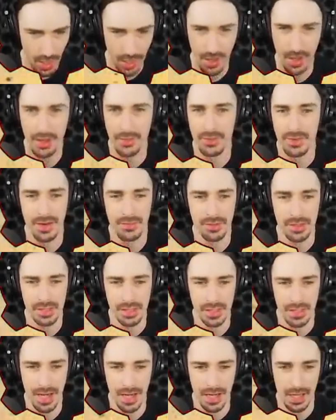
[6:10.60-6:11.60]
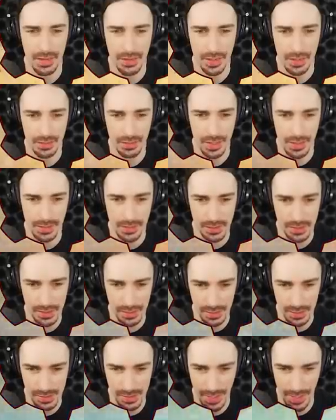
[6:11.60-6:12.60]
I've never seen anything like this in
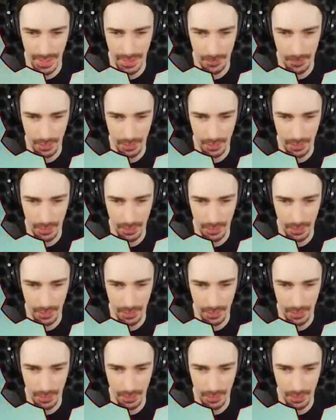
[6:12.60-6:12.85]
this game.